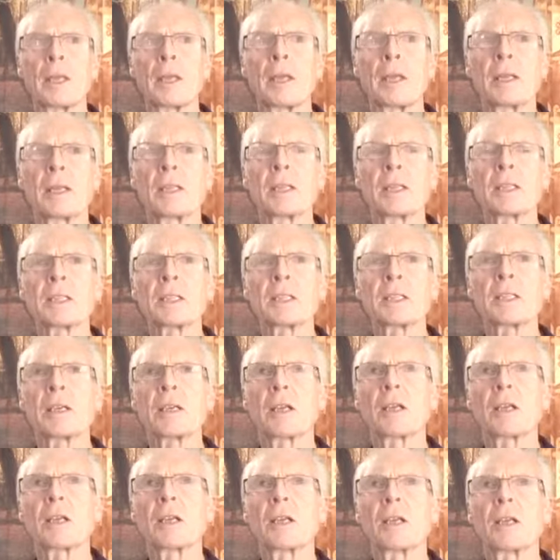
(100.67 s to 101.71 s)
There's
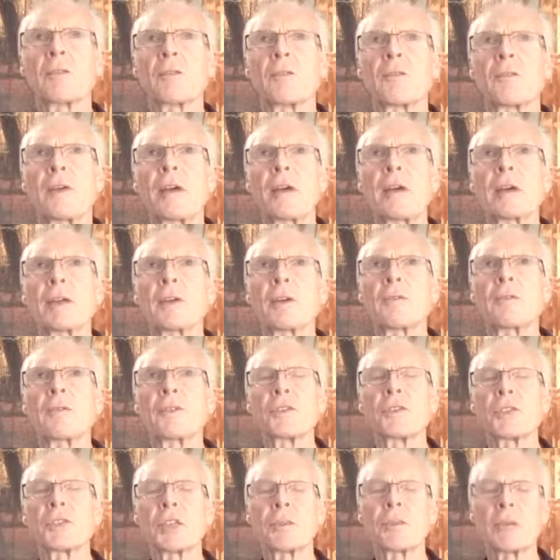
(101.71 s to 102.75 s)
very often
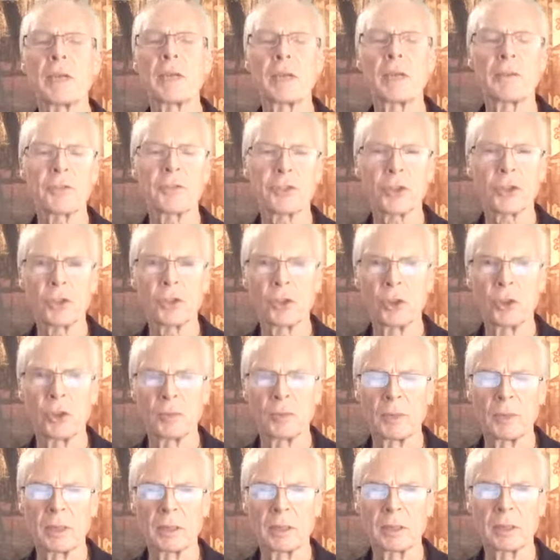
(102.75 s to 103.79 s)
some kind of
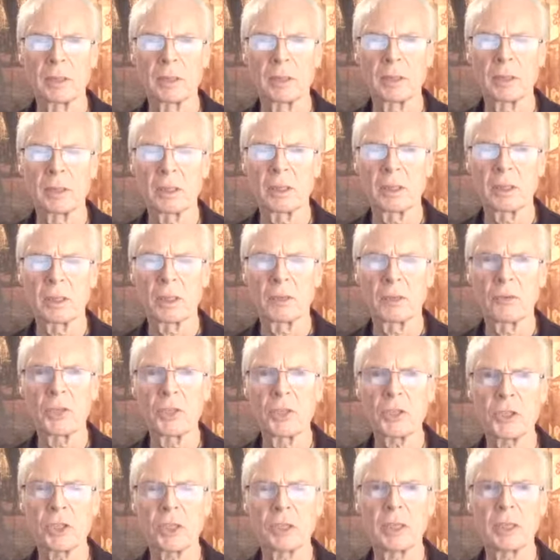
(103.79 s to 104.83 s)
trauma
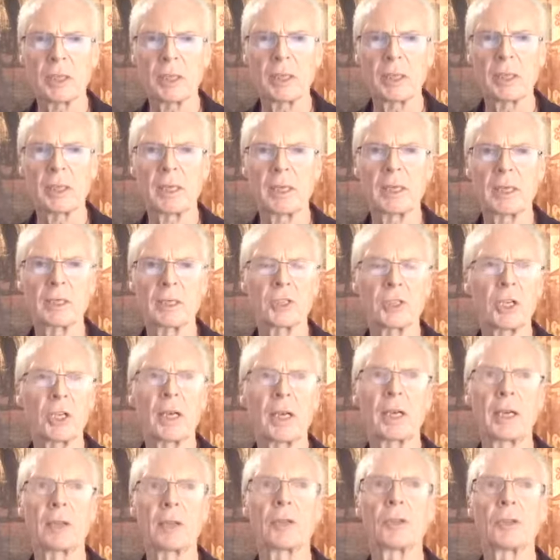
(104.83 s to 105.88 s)
originally in
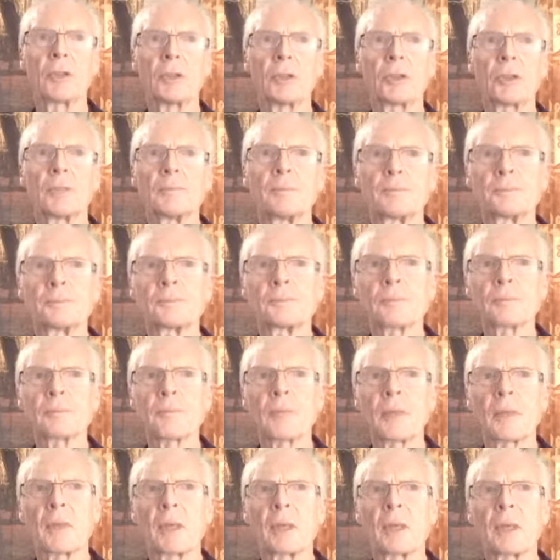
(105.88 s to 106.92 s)
childhood
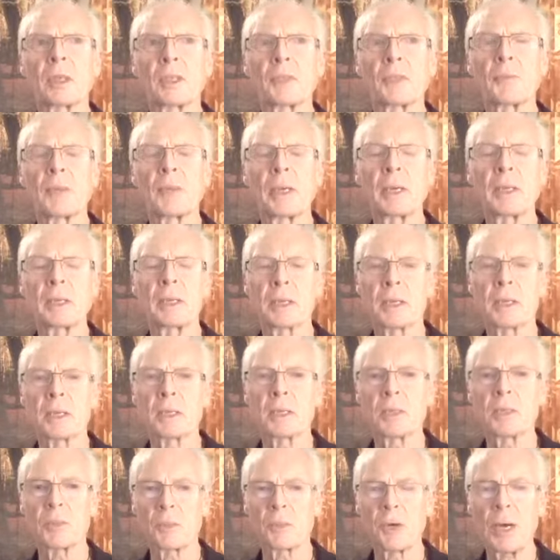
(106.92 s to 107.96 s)
that's been
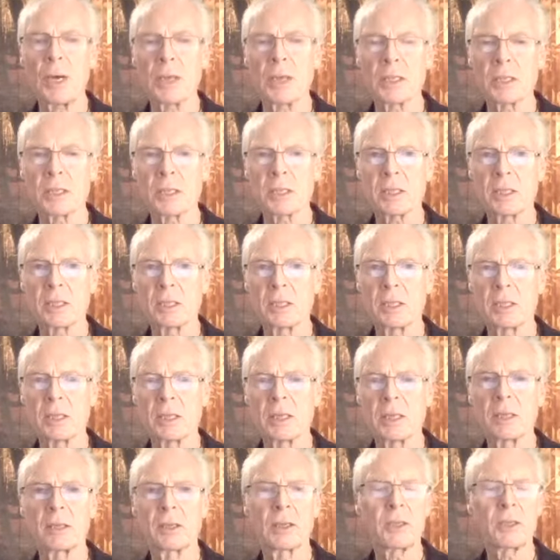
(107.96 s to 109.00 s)
suppressed
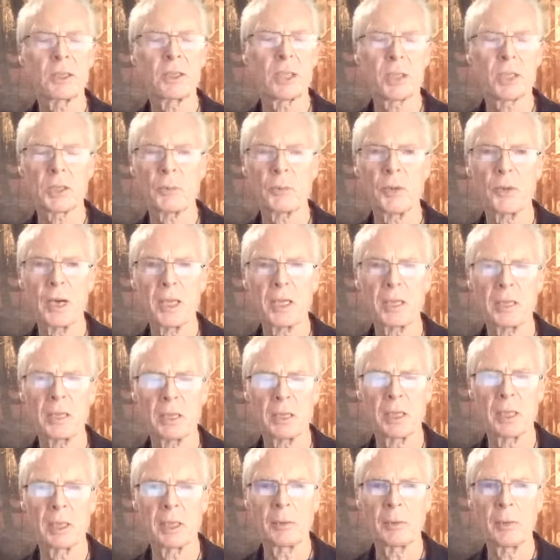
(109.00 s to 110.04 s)
and not expressed in
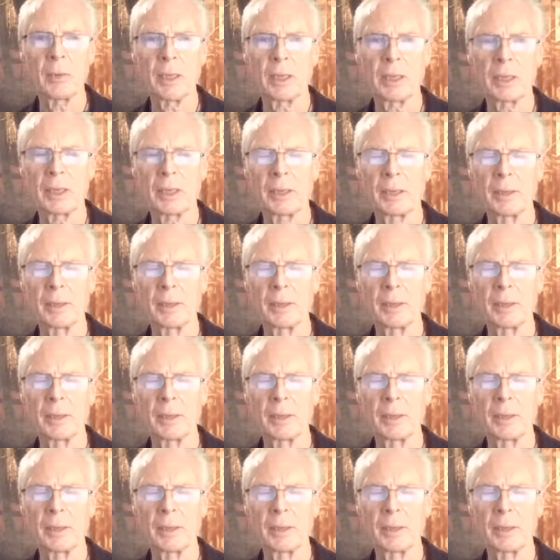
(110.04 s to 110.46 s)
any way.